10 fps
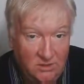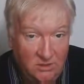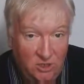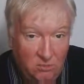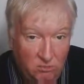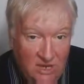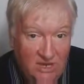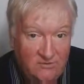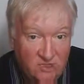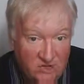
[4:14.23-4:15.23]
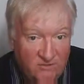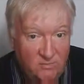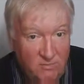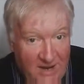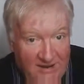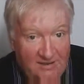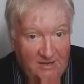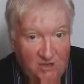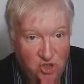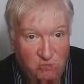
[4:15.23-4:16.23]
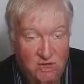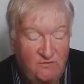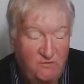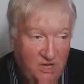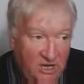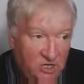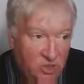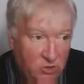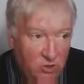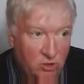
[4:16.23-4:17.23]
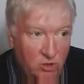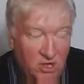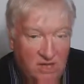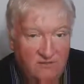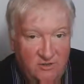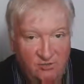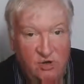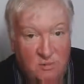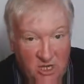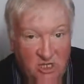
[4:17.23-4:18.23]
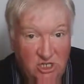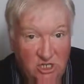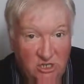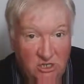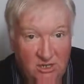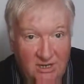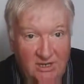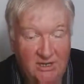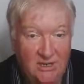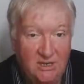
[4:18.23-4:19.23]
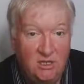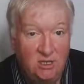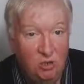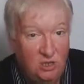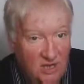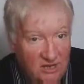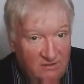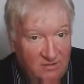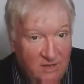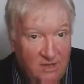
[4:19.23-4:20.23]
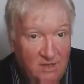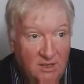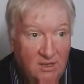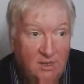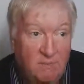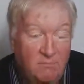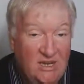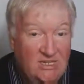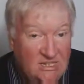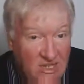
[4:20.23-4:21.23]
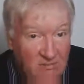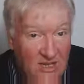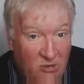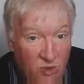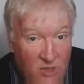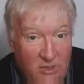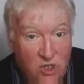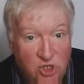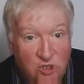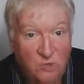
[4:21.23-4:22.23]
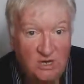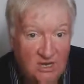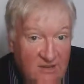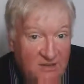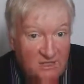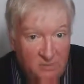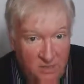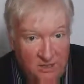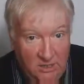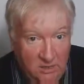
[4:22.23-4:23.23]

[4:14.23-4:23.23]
You may have suffered bad things. You may feel as though your life is rubbish. Your life may seem that way because you believe it to be.